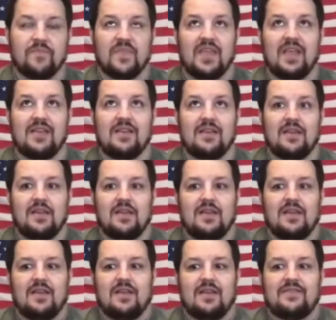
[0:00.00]
And
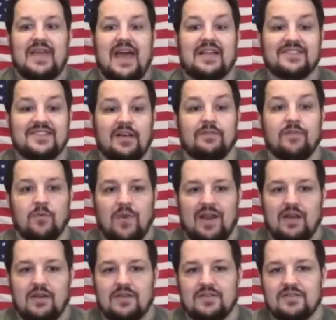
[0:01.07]
that
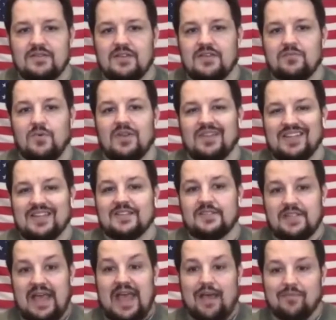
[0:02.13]
self-awareness is what
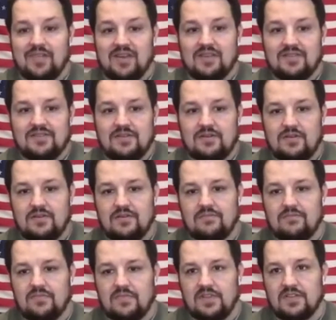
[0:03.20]
leads to happiness.
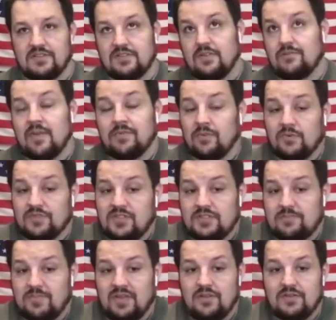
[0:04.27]
Because some people will
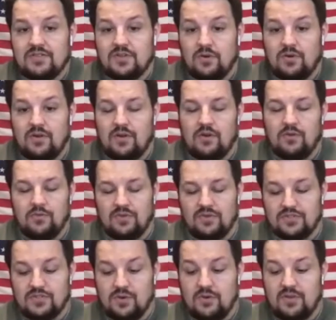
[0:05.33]
just will
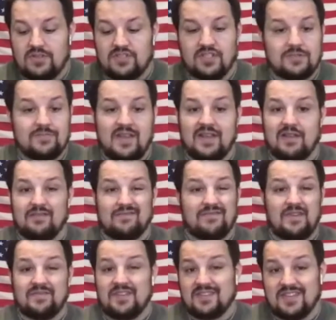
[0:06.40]
enjoy just making
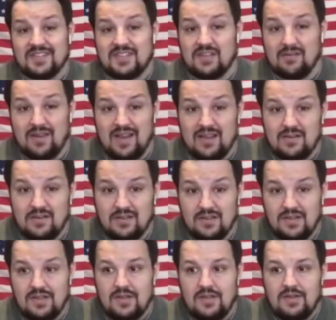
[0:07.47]
50, 60 grand.
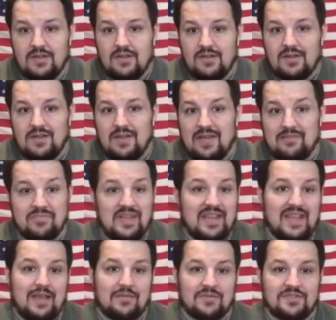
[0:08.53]
and
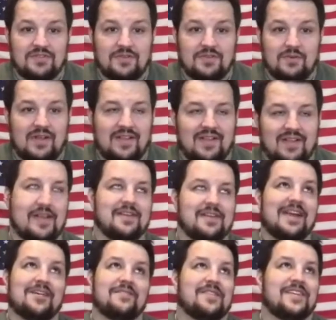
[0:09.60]
being able
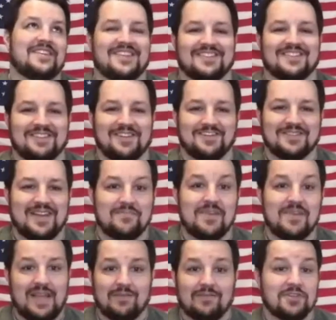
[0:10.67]
to, Gary Vee says this all the
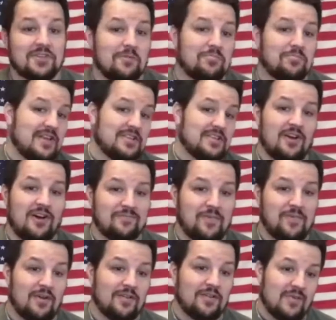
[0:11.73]
time, being able to go play
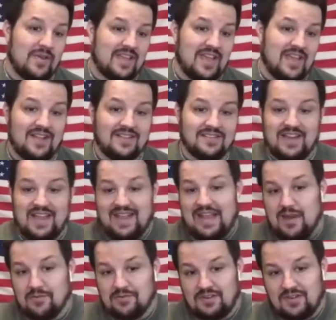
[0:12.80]
softball on the weekends and
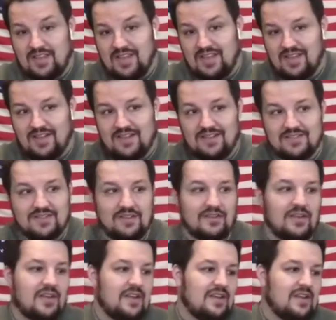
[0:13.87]
hang out with their kids
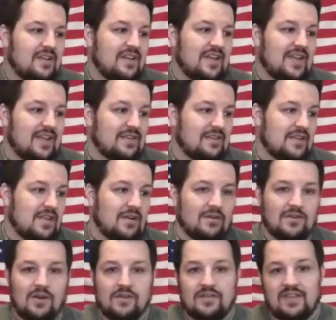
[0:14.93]
and,
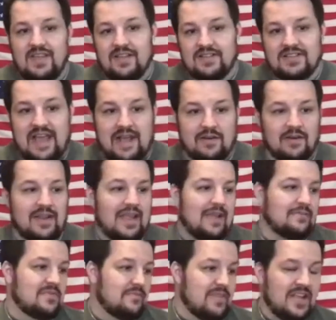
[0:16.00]
go to the kids' soccer
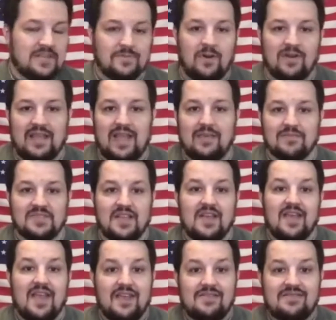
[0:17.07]
games and baseball games.
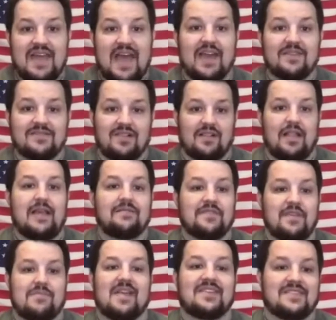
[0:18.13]
And that is the
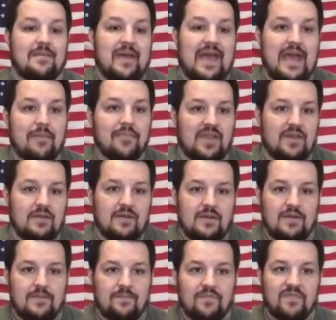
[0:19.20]
life that makes them happy.
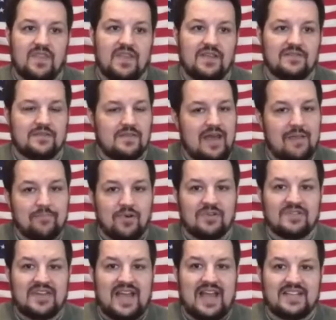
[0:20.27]
And so that
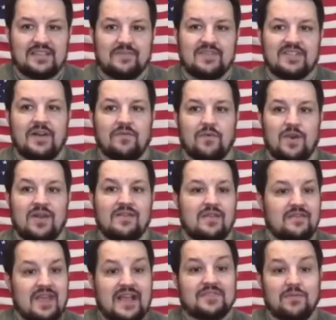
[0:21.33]
person has to be self-aware
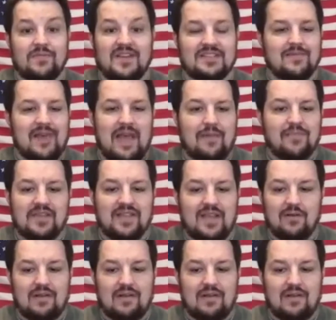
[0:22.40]
that that's what makes them happy.